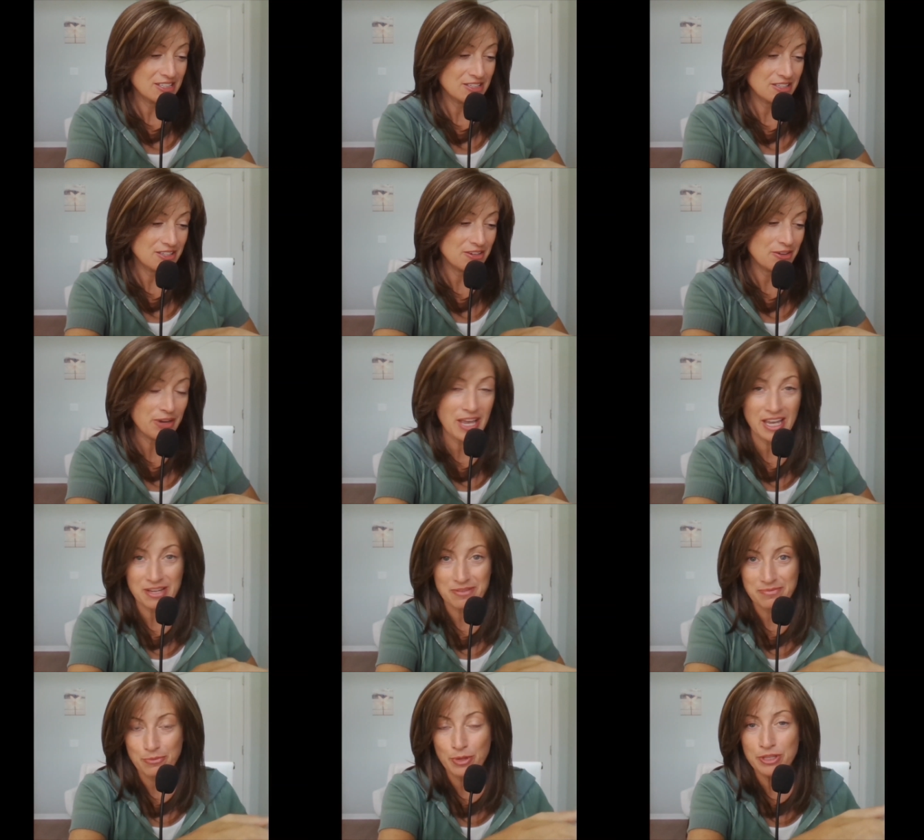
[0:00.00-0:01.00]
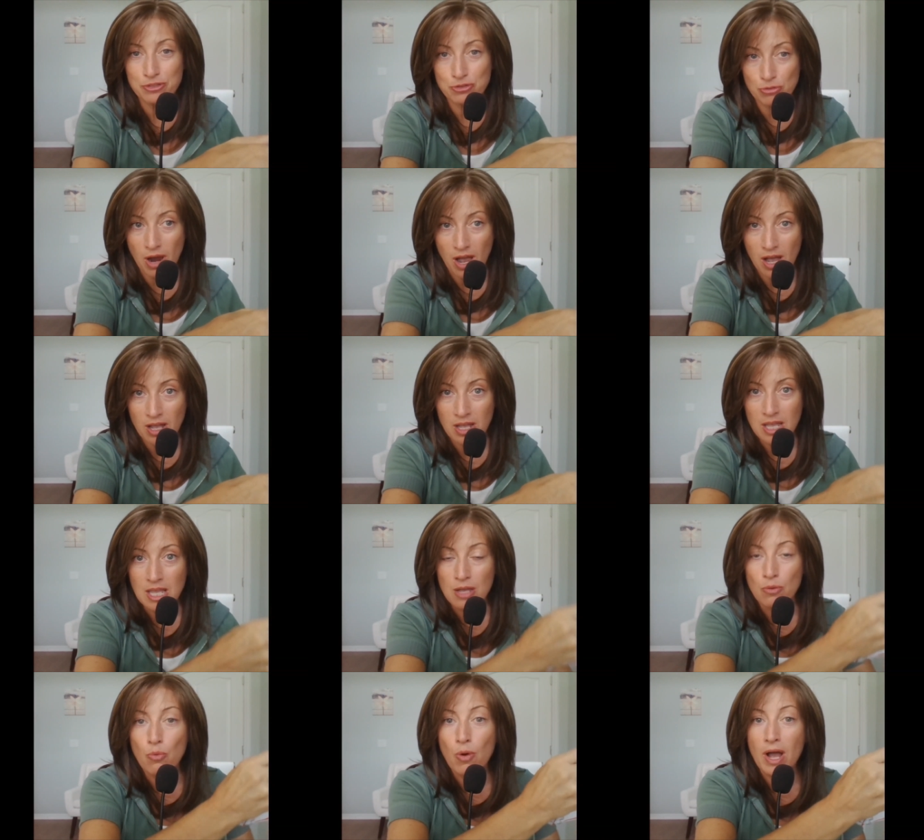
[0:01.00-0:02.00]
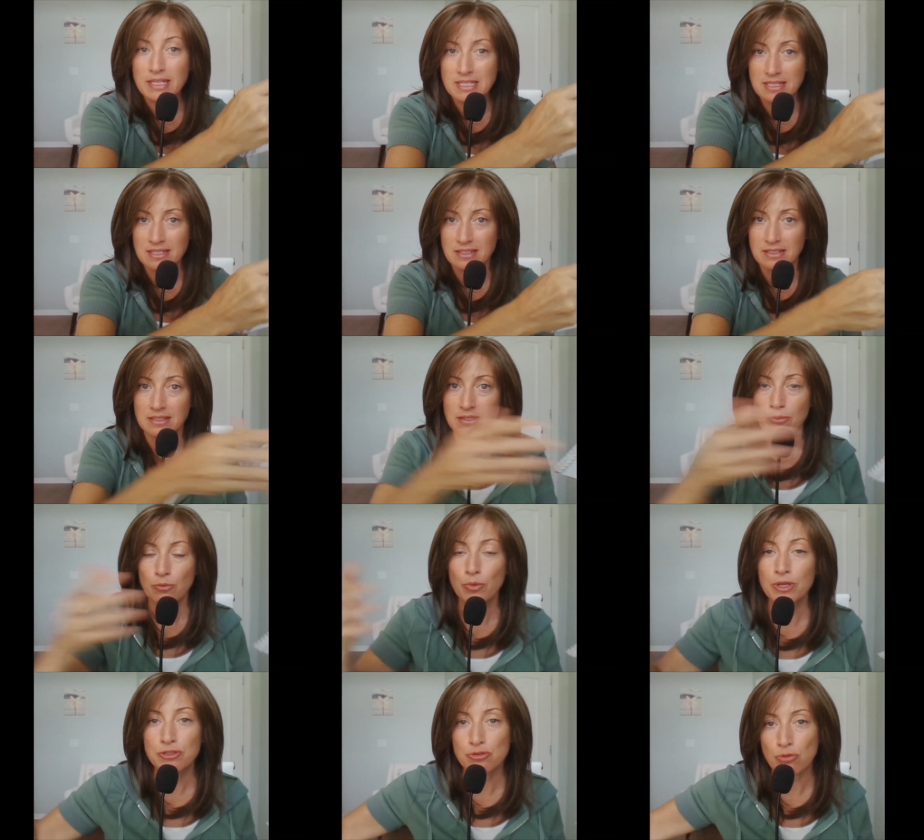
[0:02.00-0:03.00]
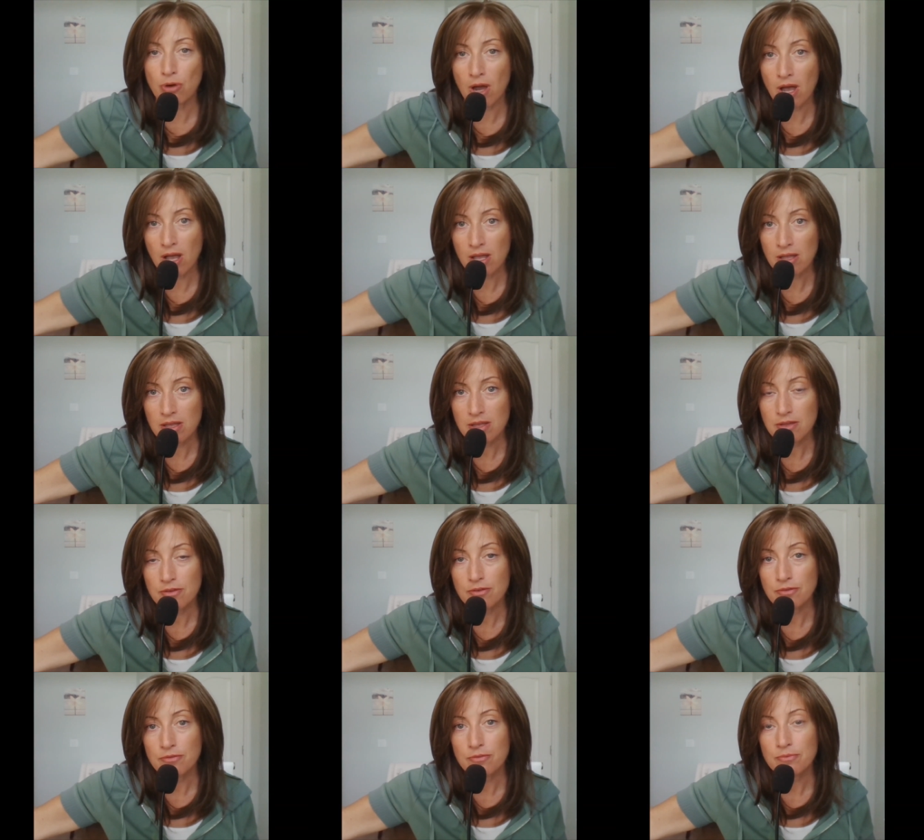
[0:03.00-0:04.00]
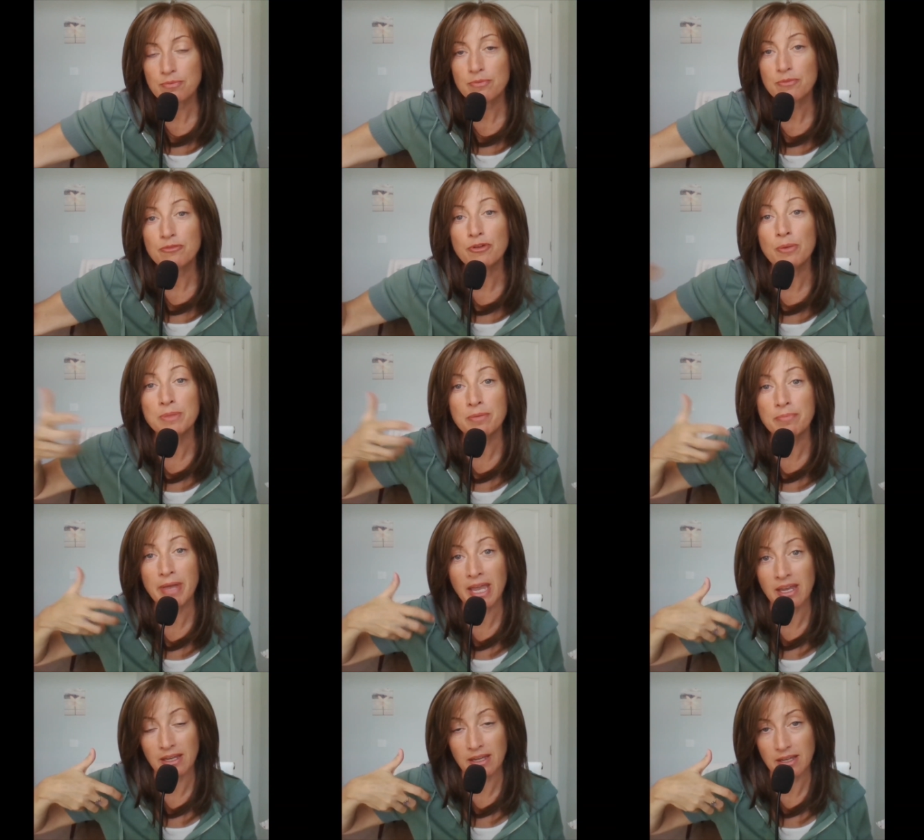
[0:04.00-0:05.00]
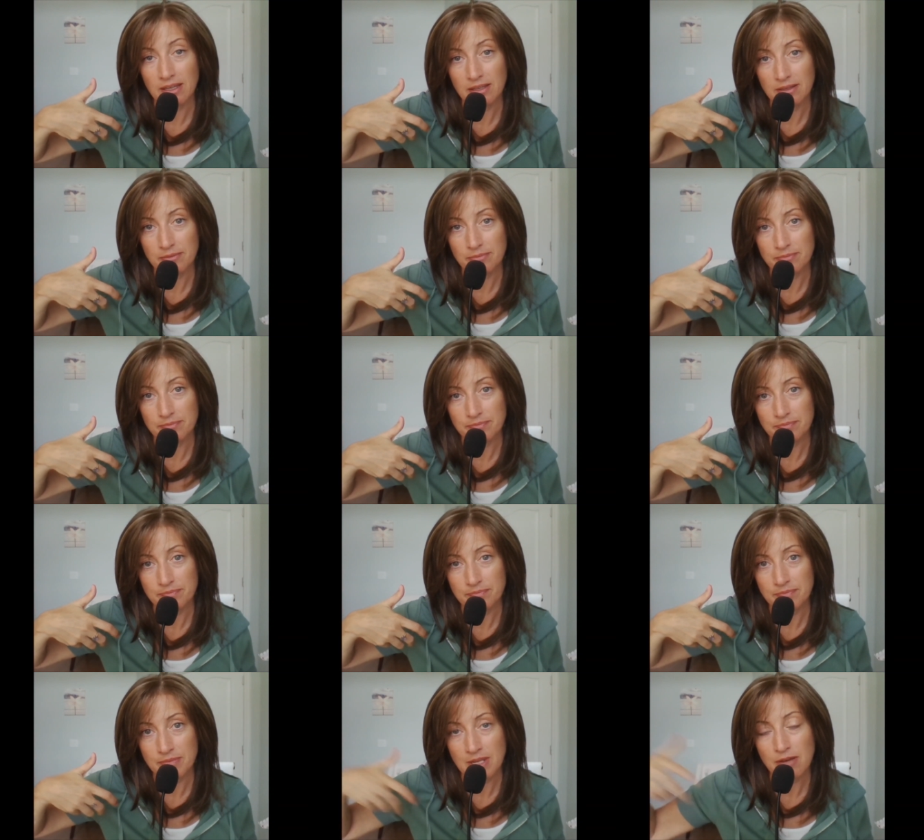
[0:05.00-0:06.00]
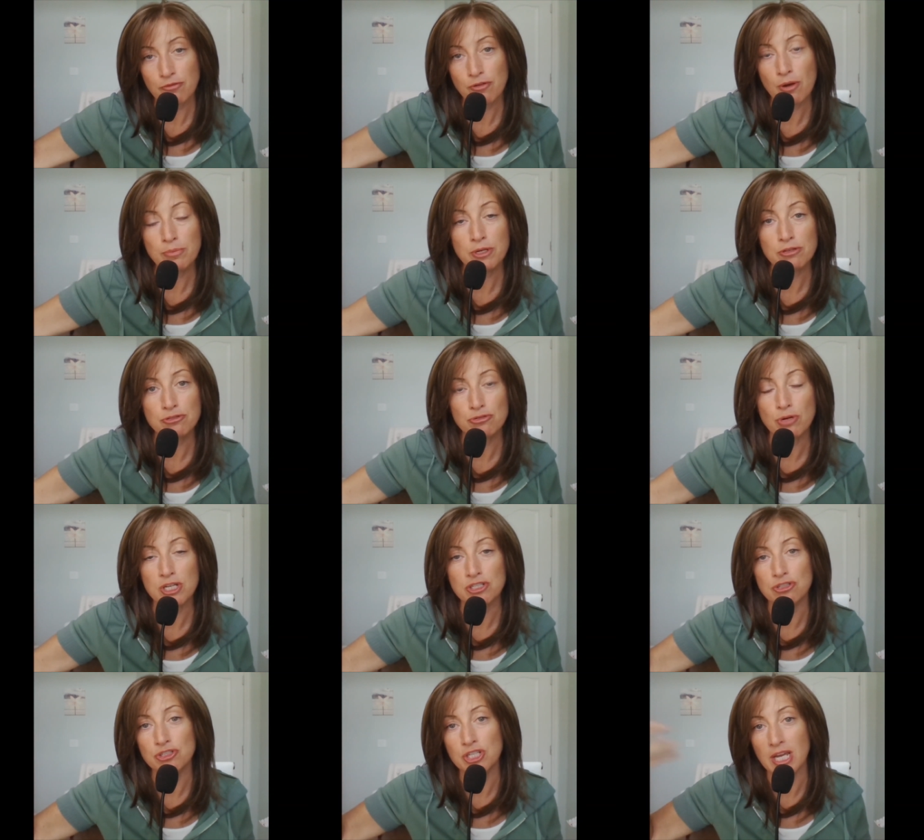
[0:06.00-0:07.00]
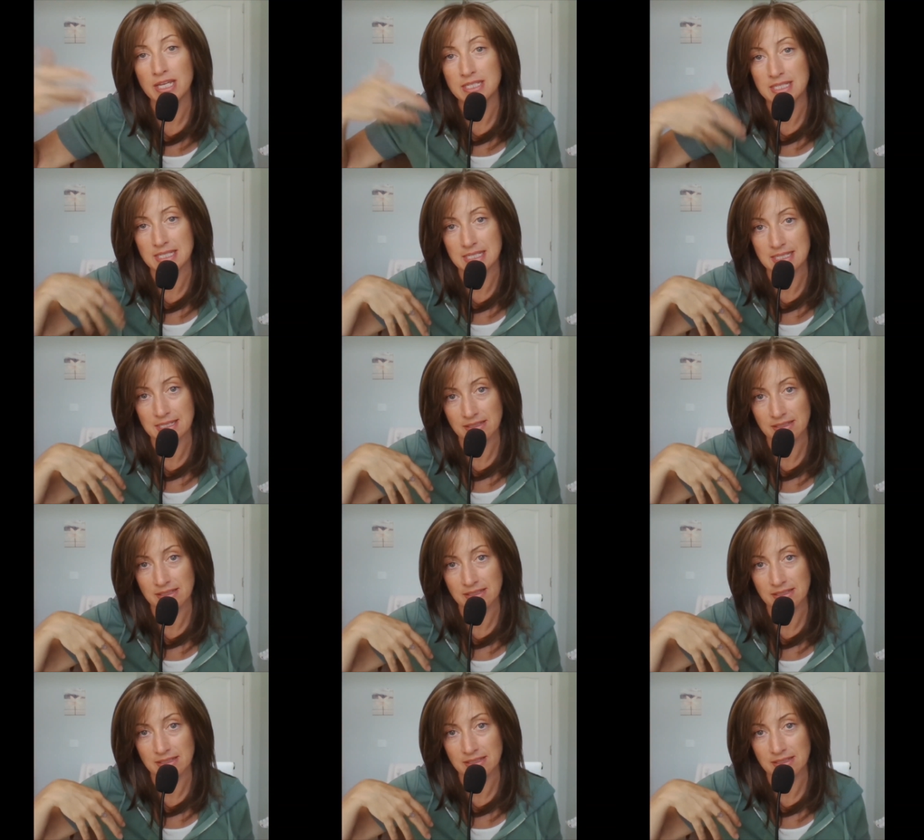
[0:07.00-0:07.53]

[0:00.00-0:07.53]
Okay, withdraw. What? Withdraw from the bank, from your treasure chest,